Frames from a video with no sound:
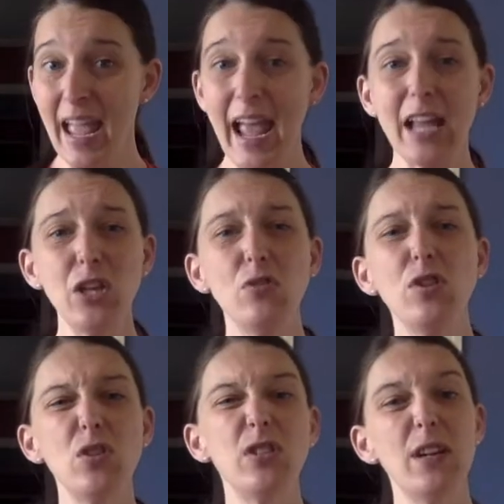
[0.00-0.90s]
And you
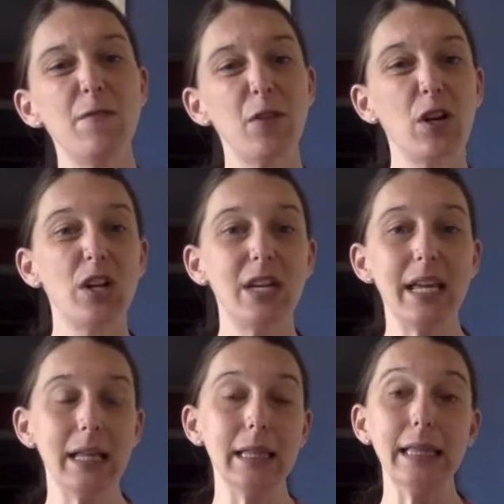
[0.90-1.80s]
use it for
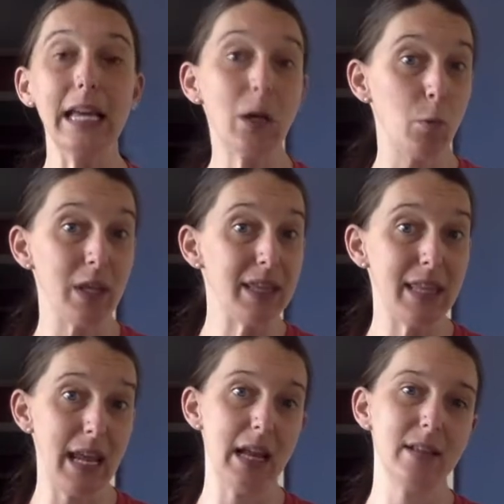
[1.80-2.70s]
cooking liquid
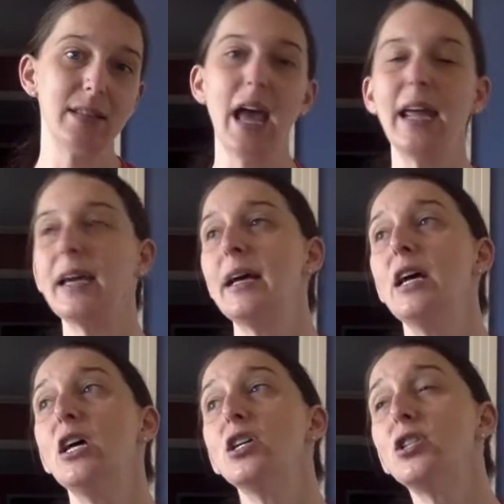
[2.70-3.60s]
things like
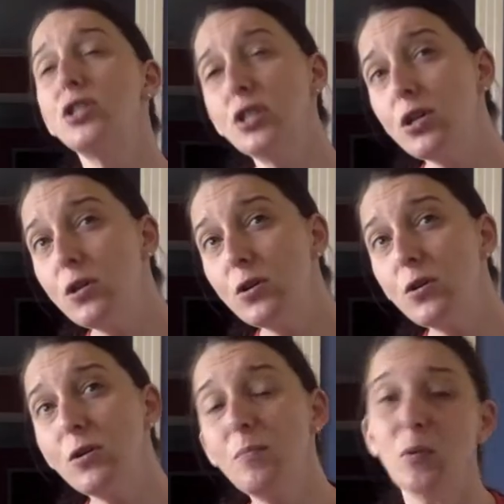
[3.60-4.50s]

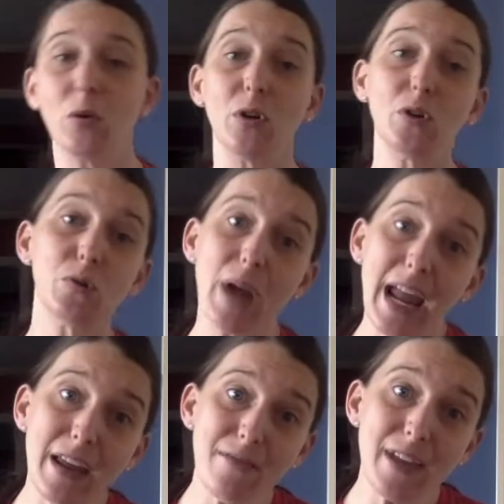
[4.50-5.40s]
soup or
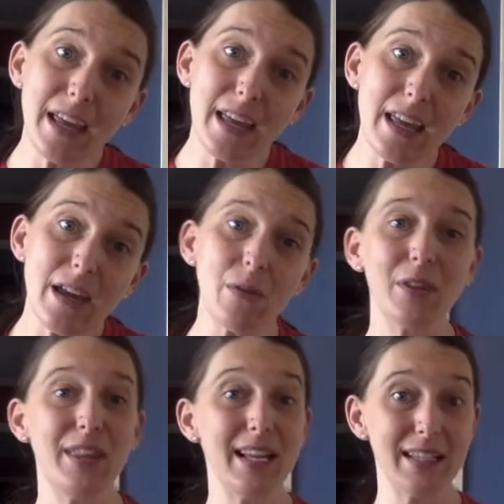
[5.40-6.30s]
gravy or
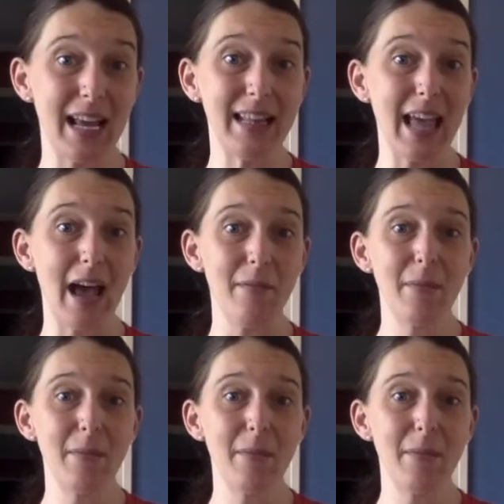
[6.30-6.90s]
things like that.